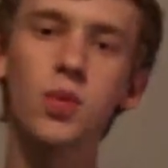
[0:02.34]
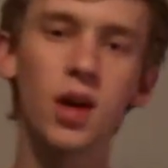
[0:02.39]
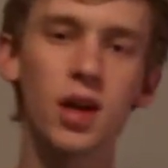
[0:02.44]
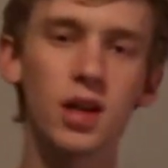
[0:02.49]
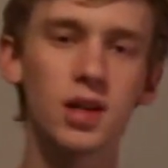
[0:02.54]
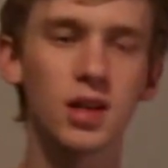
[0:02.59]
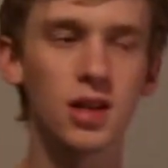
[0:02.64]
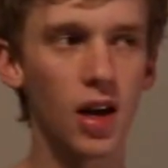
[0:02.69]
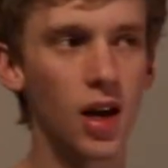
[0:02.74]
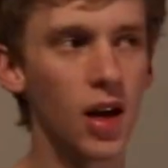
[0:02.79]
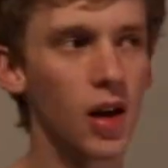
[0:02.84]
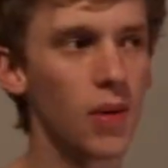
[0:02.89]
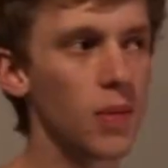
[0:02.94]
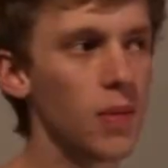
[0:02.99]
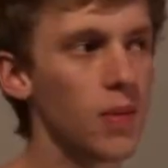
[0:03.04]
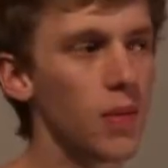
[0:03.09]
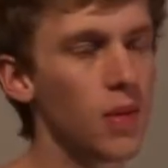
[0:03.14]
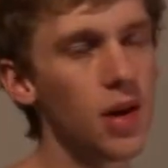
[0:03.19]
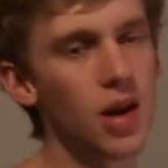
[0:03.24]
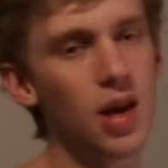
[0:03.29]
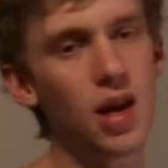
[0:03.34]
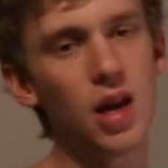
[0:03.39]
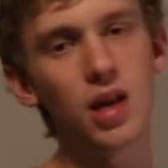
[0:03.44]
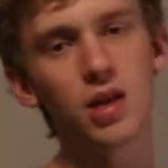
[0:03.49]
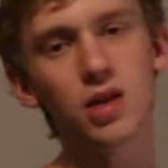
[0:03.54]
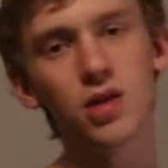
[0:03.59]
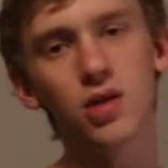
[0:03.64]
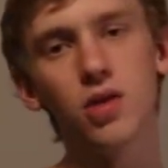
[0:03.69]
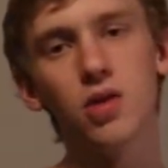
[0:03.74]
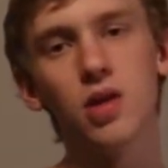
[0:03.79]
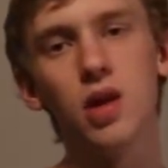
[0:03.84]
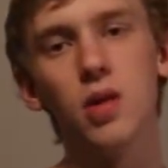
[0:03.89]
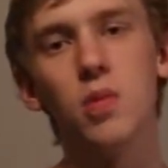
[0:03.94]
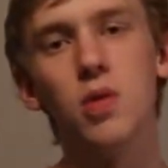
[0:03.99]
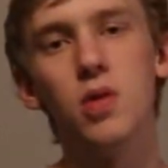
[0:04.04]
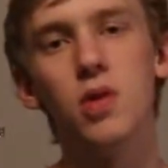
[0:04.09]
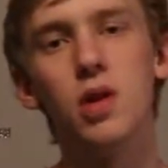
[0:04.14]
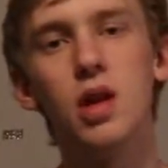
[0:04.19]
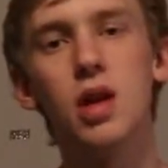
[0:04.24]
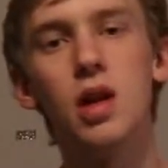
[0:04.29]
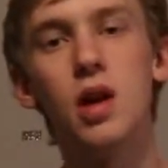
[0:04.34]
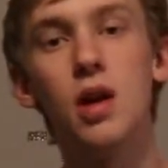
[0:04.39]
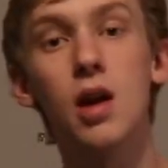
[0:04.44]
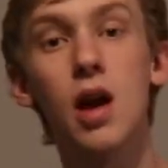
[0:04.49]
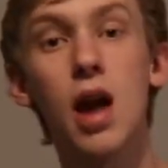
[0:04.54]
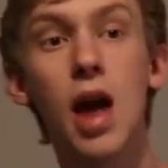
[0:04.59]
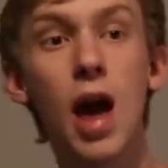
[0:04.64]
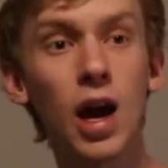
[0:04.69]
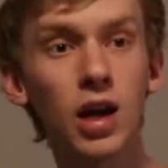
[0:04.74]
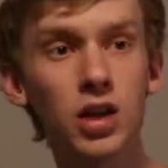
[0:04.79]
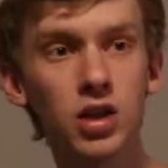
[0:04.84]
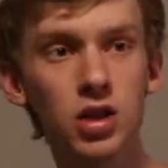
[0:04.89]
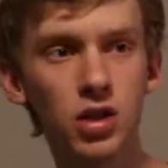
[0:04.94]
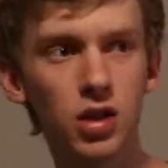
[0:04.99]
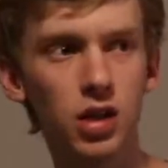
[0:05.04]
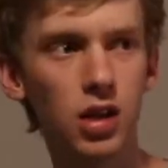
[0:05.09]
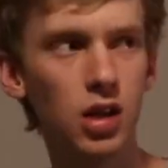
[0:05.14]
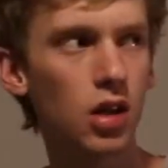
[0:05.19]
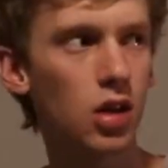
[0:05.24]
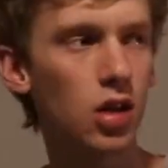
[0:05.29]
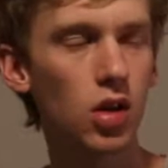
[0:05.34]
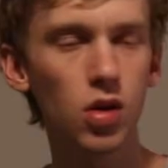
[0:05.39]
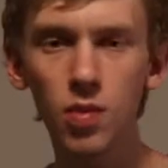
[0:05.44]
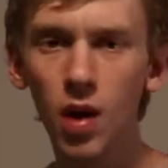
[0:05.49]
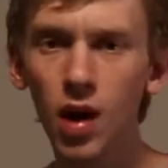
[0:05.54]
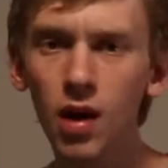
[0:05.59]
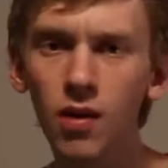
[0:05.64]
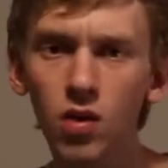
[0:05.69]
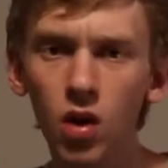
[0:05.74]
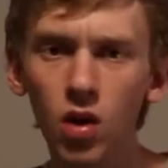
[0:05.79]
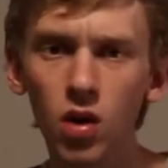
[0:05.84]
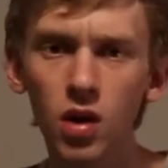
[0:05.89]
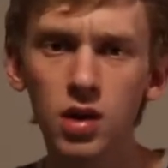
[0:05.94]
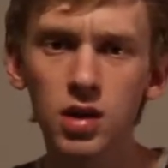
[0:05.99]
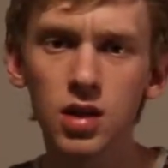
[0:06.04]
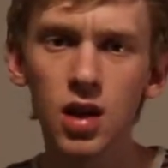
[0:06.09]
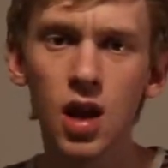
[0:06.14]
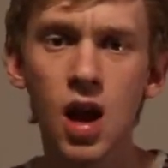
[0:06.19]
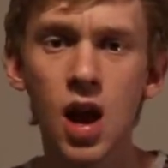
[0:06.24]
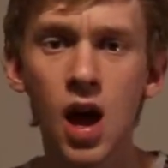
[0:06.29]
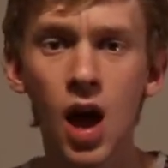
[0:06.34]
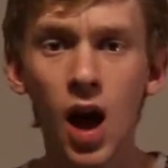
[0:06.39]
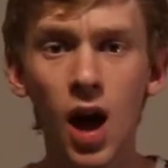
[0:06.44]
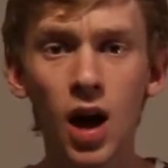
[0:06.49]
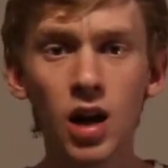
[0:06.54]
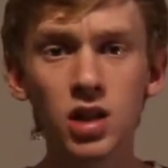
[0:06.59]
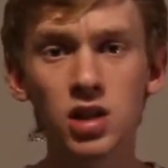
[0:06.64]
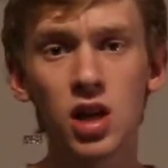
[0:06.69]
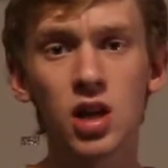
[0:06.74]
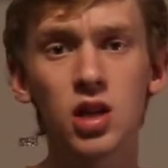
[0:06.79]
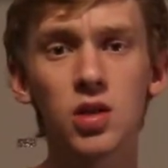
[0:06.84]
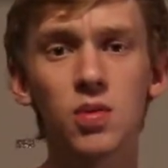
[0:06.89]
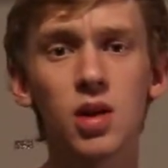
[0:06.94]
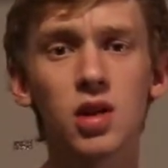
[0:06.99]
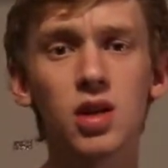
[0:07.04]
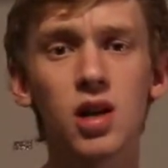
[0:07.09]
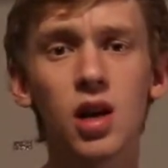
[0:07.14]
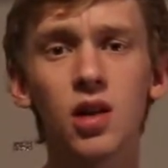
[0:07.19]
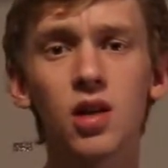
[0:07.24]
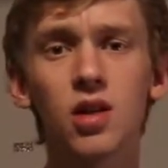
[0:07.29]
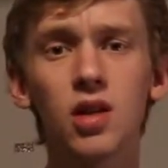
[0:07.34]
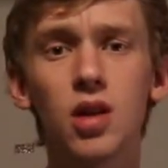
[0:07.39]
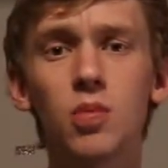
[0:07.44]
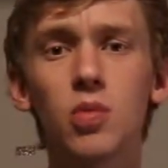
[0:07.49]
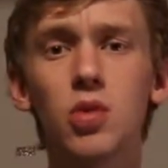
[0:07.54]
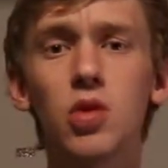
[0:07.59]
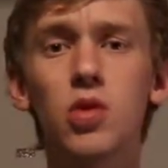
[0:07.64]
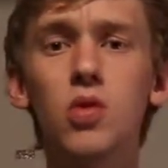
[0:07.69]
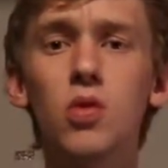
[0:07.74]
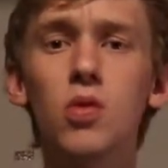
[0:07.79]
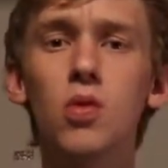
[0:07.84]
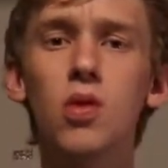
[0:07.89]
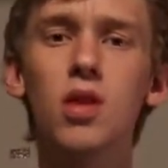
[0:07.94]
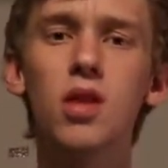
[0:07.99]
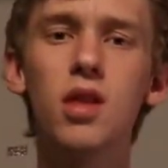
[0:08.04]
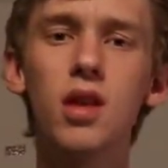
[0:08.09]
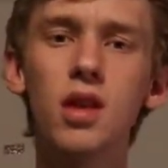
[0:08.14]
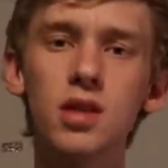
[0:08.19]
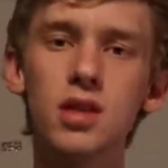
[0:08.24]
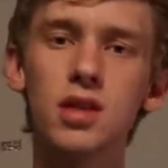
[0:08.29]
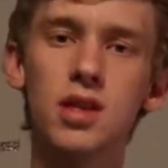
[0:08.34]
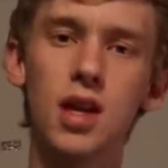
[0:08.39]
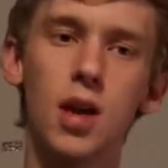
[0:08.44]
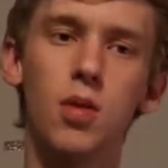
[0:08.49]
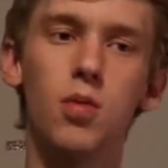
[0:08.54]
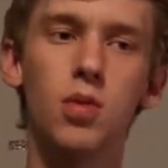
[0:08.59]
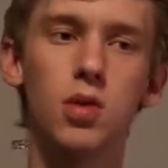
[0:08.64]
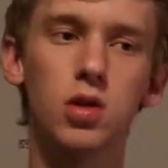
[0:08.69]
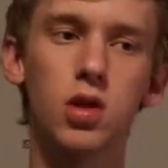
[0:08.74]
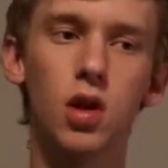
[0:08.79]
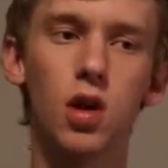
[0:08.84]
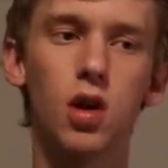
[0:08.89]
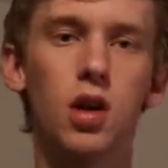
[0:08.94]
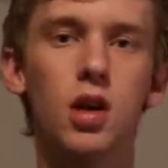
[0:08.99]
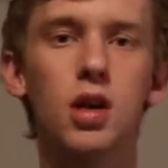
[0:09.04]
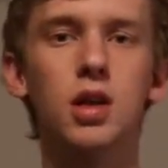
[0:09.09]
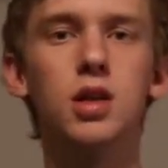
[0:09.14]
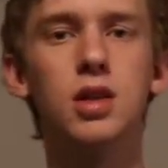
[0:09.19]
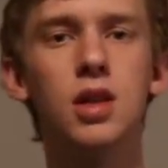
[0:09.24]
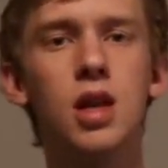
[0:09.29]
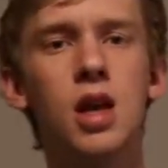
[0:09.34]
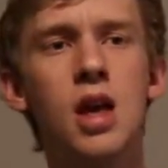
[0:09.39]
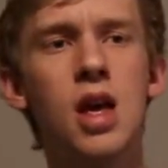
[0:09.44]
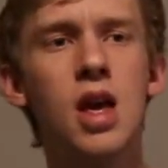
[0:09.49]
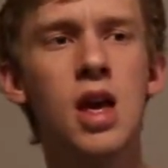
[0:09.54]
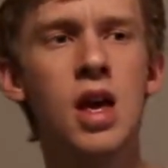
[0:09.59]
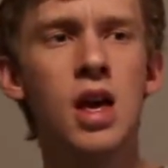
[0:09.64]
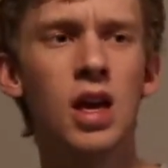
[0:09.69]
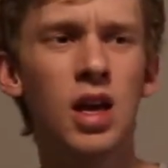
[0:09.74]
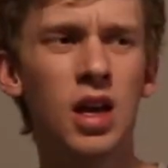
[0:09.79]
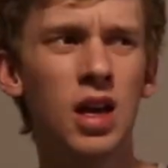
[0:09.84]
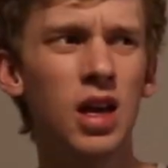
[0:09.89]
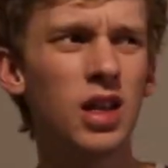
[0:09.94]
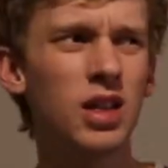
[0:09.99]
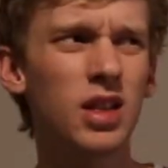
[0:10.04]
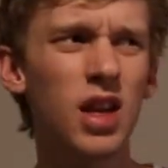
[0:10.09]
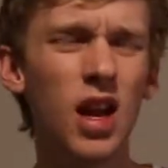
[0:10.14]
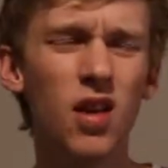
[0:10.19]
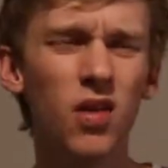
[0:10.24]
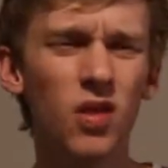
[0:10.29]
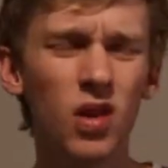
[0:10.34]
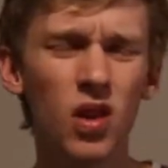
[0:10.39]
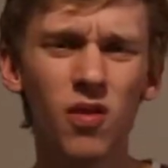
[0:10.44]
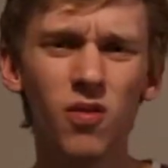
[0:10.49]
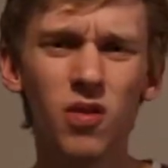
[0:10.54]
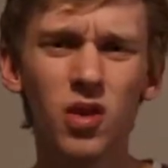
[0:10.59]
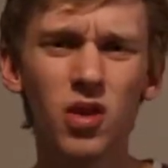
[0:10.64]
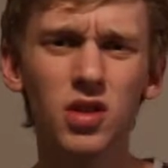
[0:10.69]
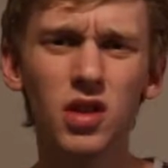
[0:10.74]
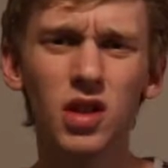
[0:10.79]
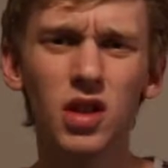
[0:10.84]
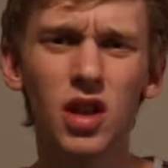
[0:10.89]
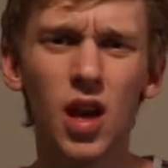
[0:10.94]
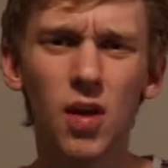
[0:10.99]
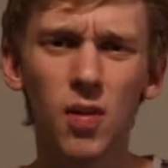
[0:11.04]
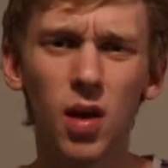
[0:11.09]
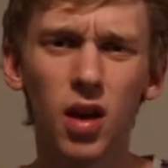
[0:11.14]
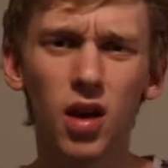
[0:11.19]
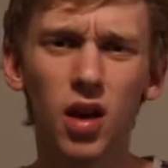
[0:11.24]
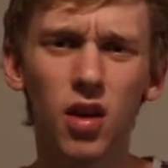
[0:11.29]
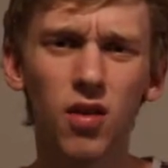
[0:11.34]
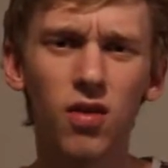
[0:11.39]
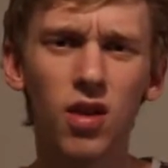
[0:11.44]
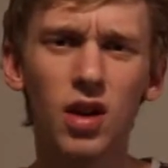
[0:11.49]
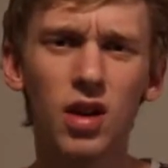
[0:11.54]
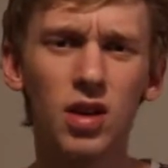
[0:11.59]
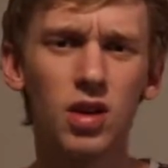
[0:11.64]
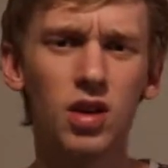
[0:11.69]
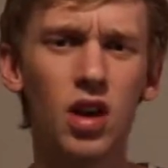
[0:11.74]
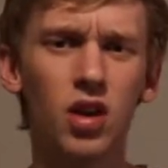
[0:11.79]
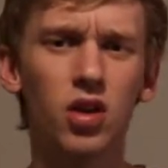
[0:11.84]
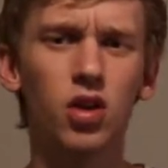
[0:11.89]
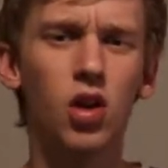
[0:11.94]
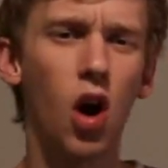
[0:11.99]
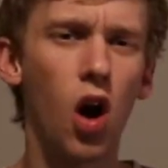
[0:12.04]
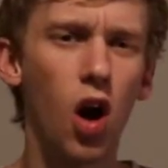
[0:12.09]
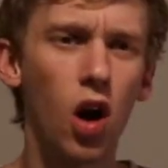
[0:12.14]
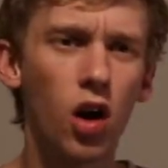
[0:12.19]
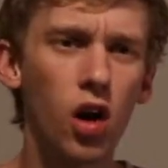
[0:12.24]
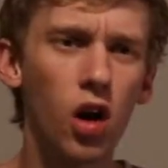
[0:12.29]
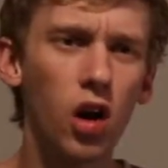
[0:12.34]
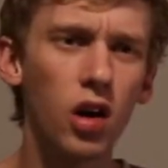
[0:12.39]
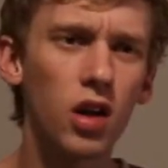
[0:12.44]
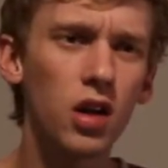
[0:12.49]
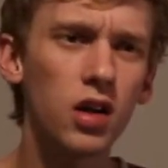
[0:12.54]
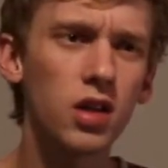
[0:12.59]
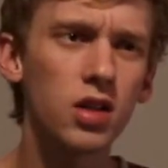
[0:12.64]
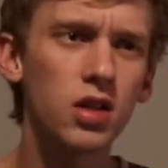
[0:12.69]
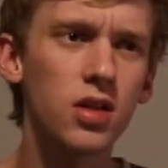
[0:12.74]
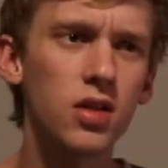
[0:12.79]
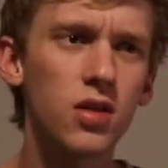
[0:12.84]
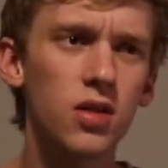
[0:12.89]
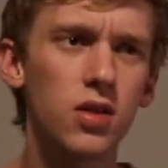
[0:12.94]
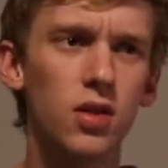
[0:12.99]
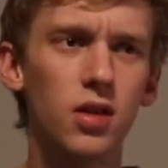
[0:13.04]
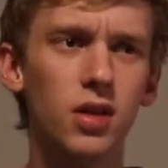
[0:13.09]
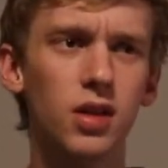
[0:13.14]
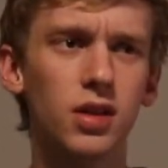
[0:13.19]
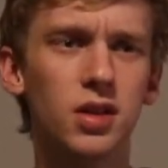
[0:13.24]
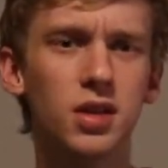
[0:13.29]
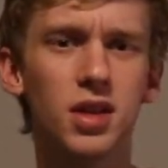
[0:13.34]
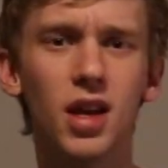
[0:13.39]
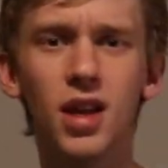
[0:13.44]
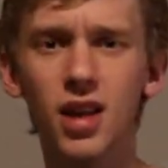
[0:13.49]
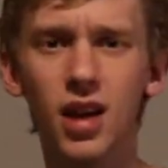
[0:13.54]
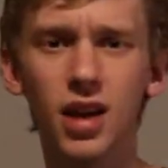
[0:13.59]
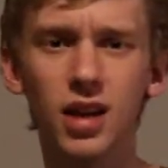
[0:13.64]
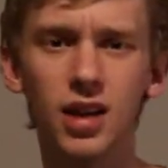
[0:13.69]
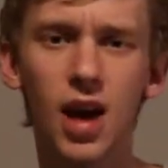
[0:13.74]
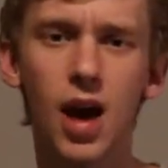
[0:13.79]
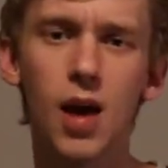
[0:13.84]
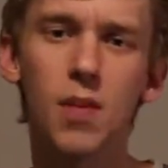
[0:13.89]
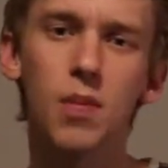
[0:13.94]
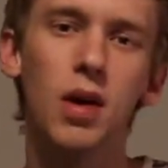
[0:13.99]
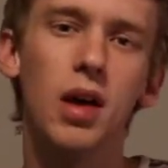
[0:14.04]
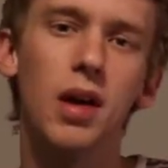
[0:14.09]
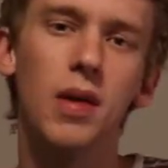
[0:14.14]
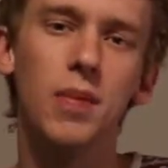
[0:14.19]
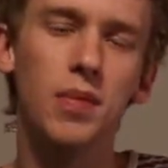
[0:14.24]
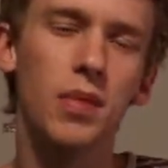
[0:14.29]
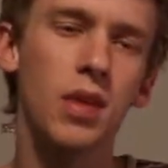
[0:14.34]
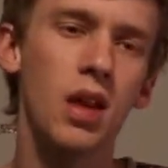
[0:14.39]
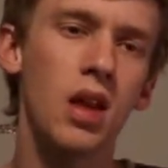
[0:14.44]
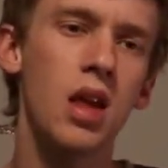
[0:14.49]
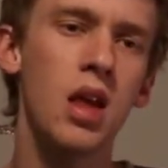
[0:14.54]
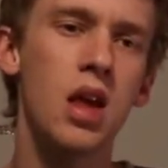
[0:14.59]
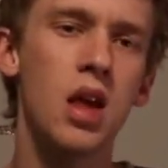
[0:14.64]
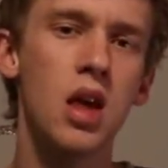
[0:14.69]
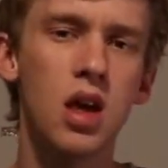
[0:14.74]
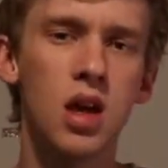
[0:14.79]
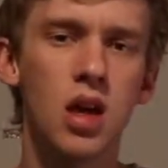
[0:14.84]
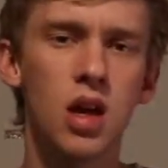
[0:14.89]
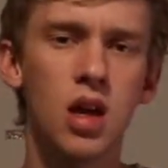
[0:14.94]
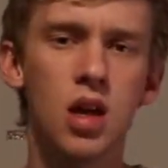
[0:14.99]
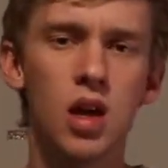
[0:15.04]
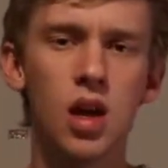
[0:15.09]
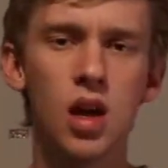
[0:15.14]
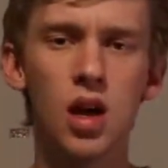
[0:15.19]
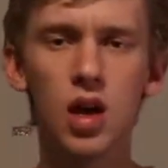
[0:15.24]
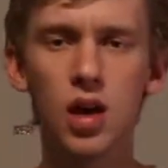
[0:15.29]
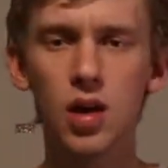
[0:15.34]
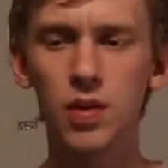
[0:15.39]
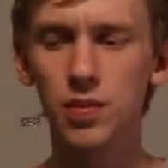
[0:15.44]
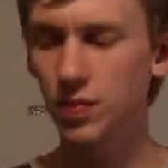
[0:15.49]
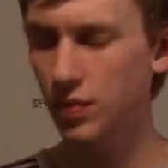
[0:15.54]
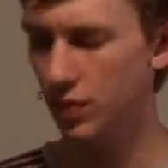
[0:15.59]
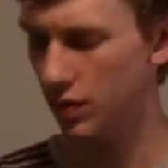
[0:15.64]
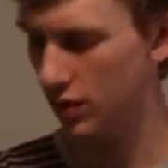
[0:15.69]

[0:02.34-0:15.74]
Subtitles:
what's up? It's Lukey Pookey here. Actually, you might have noticed I changed my channel name to The Sandwich Artist. It's kind of a confusing name. I could have been Card Artist or something like that, but the